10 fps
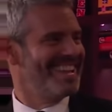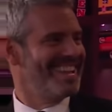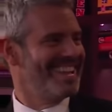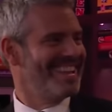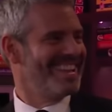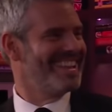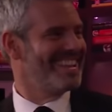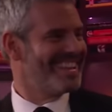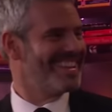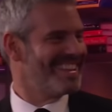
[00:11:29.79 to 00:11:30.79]

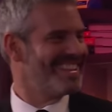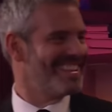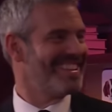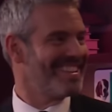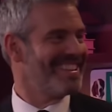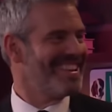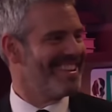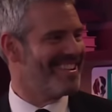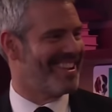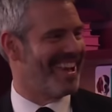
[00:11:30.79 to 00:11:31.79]

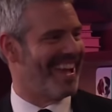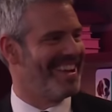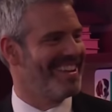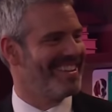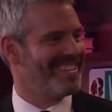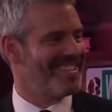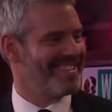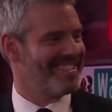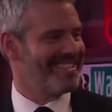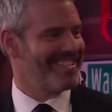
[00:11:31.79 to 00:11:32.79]
[no speech]